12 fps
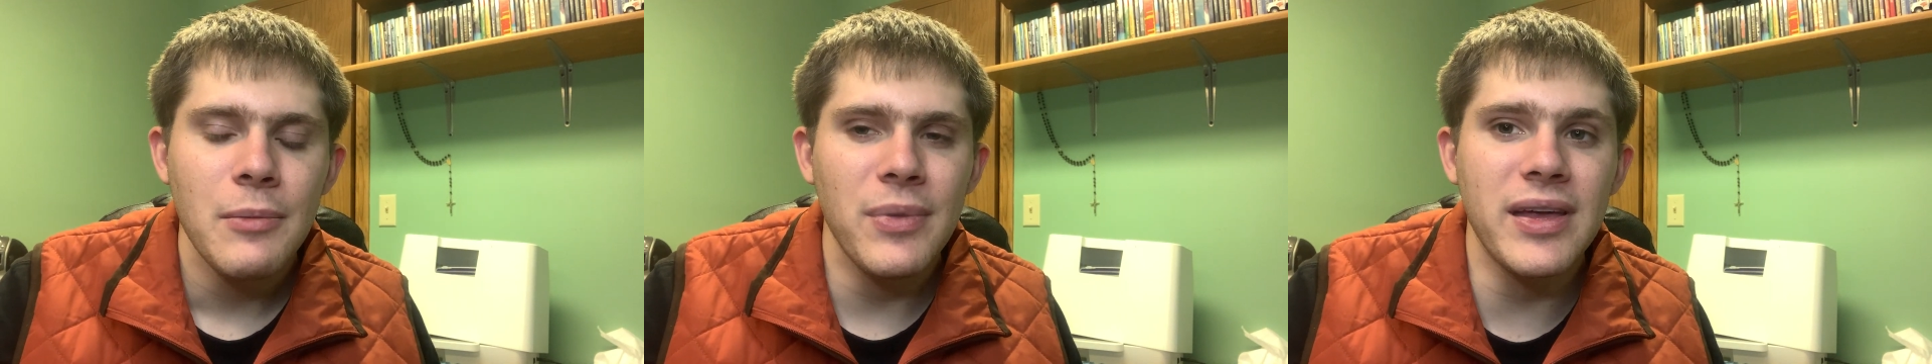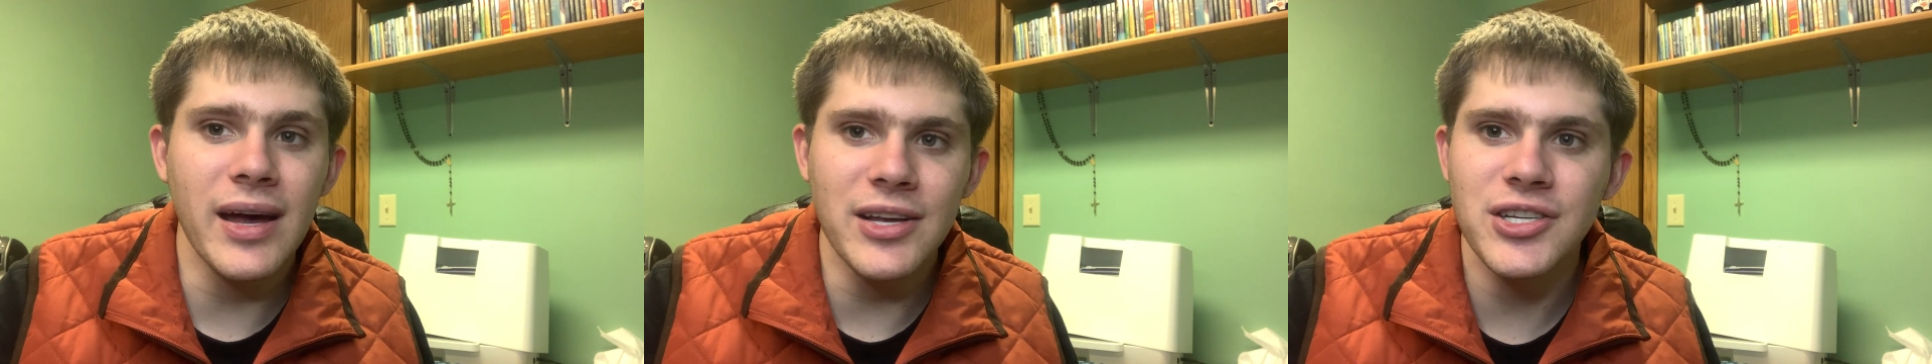
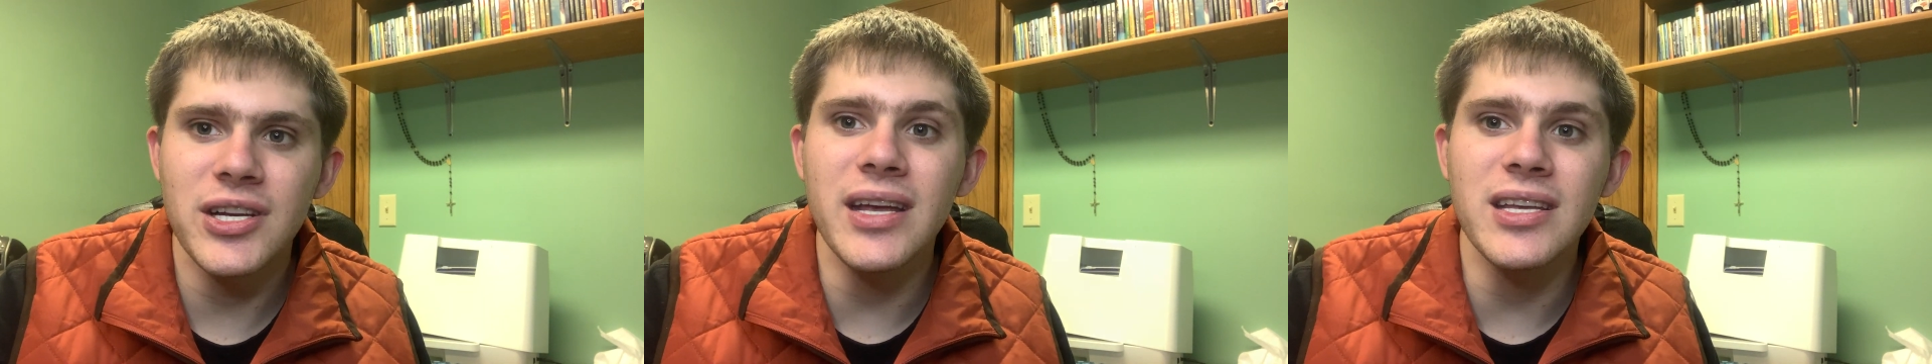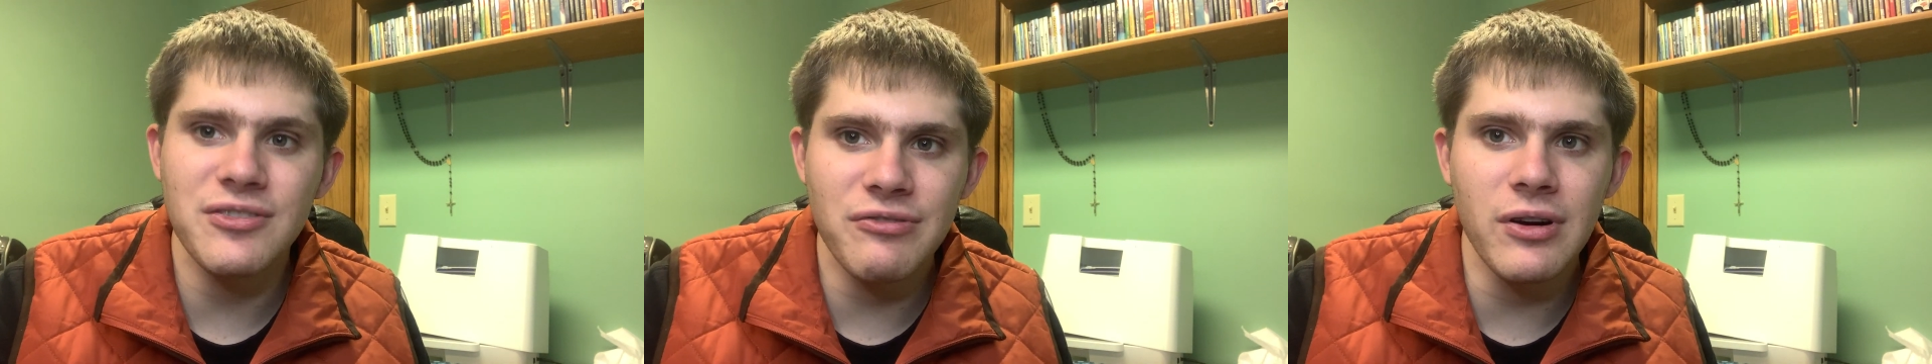because she
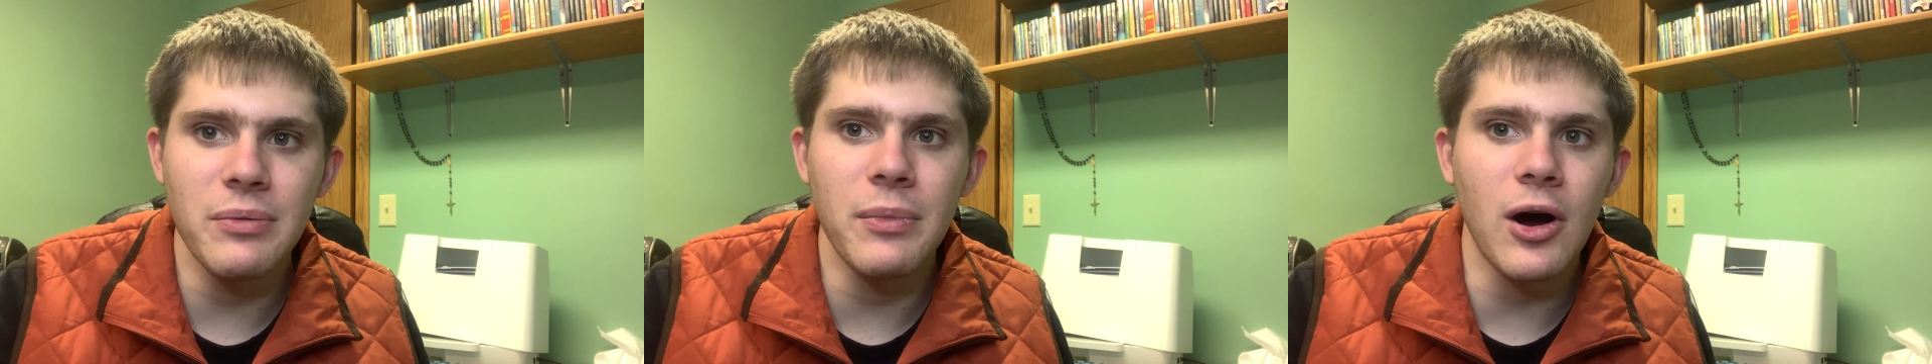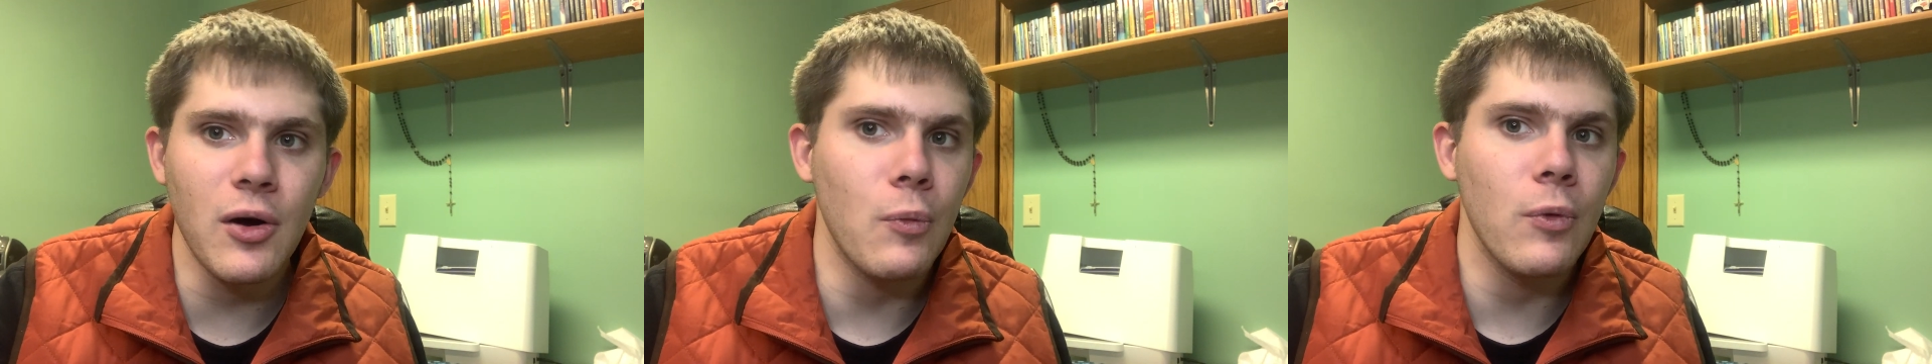is from
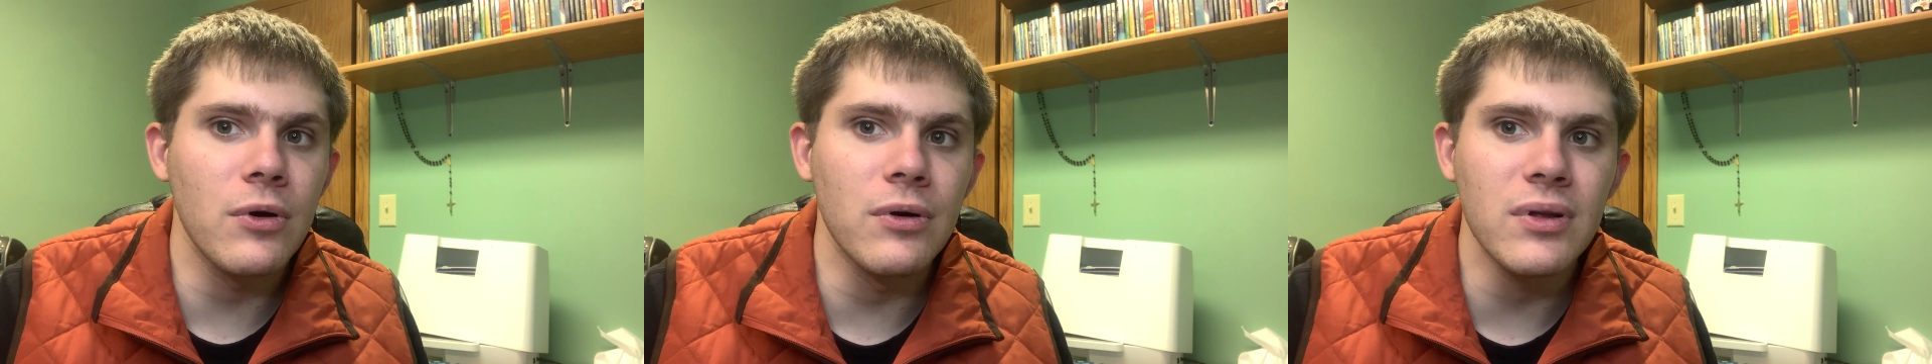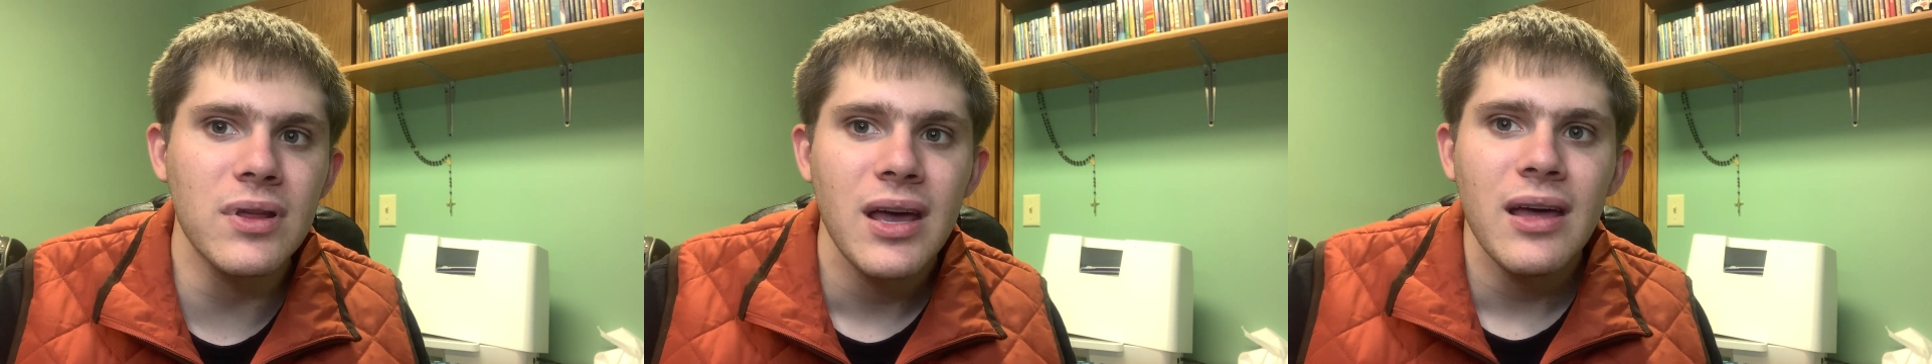our
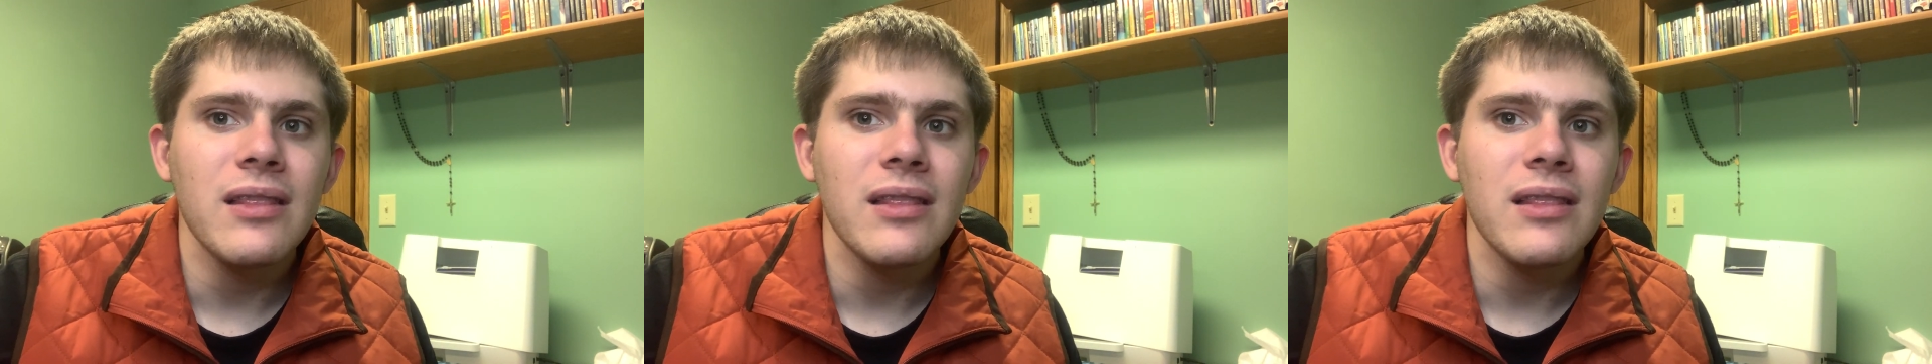world,